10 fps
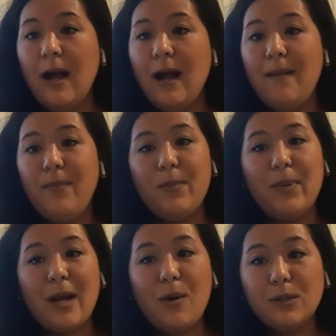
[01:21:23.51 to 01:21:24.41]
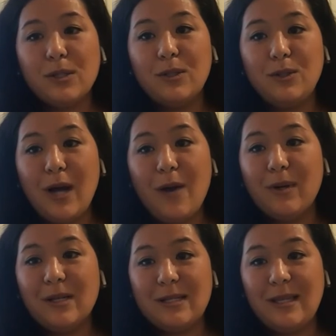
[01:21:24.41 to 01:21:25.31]
But I also do not
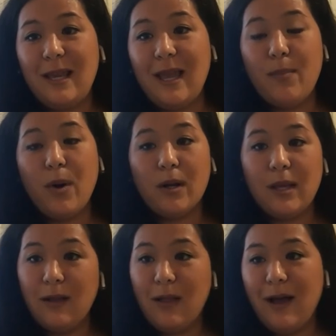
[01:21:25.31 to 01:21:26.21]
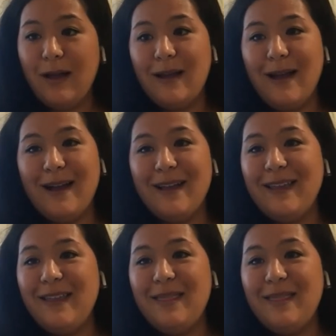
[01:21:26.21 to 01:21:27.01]
want to see a parking lot at